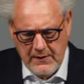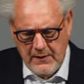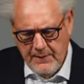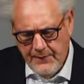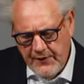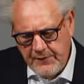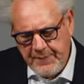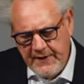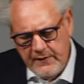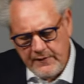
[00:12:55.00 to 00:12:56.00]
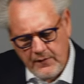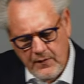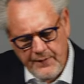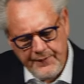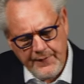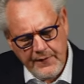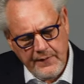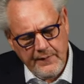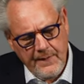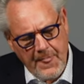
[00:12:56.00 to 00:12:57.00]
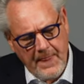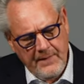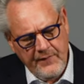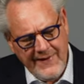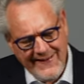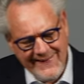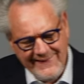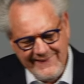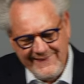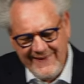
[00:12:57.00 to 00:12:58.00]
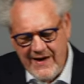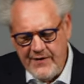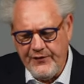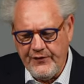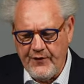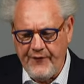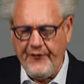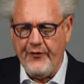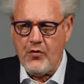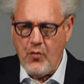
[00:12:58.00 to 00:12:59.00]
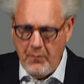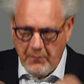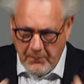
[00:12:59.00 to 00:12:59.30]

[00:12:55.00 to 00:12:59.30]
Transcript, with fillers: it speaks of we are saved from